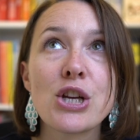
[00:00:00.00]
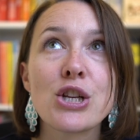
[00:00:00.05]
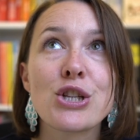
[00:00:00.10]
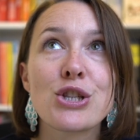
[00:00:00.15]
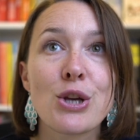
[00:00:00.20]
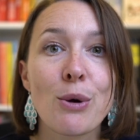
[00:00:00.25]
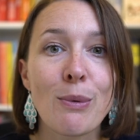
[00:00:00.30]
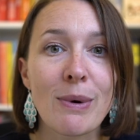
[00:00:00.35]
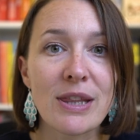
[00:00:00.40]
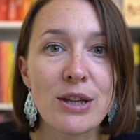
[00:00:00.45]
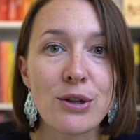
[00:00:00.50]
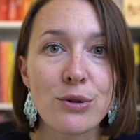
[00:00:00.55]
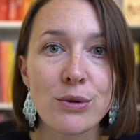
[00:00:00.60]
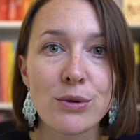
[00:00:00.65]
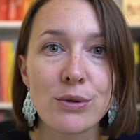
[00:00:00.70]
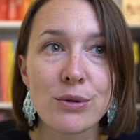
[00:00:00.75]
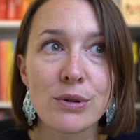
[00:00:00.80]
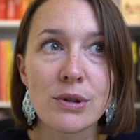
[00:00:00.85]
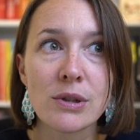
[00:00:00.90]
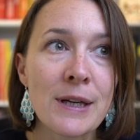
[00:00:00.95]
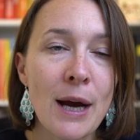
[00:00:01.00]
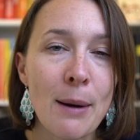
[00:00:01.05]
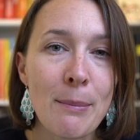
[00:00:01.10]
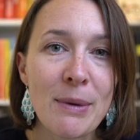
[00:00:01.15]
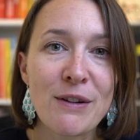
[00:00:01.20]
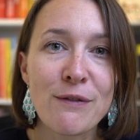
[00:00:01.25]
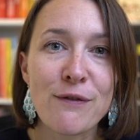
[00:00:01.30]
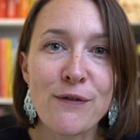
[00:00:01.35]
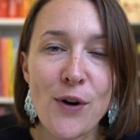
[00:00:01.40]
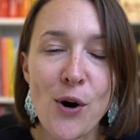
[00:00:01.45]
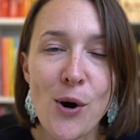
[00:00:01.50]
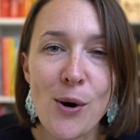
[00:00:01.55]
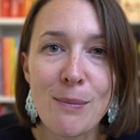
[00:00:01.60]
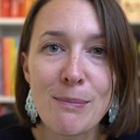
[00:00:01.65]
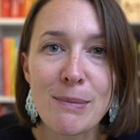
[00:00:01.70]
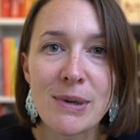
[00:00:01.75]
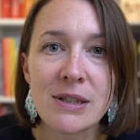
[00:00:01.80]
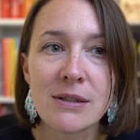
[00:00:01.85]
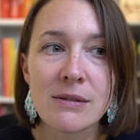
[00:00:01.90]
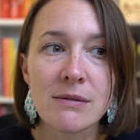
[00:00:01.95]
So whether you're coming
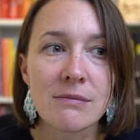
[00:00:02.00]
from